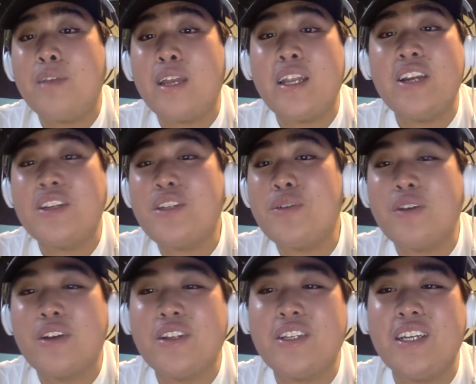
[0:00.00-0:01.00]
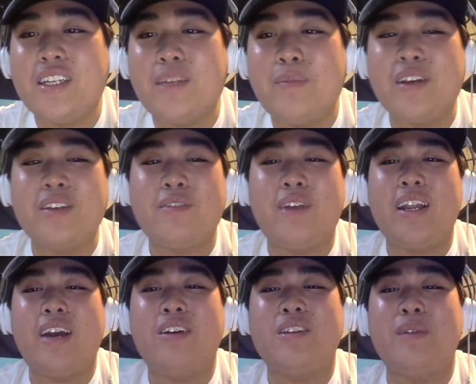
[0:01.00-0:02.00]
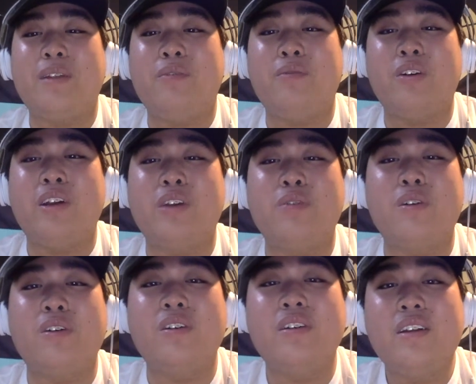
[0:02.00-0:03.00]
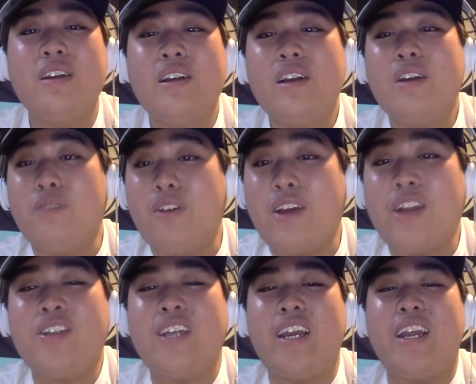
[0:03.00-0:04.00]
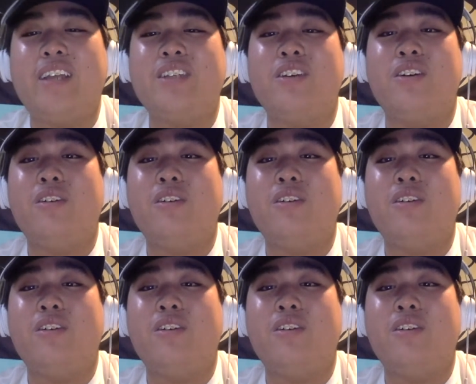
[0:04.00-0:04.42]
here's to a good season, because right now it's been really cool, really entertaining. So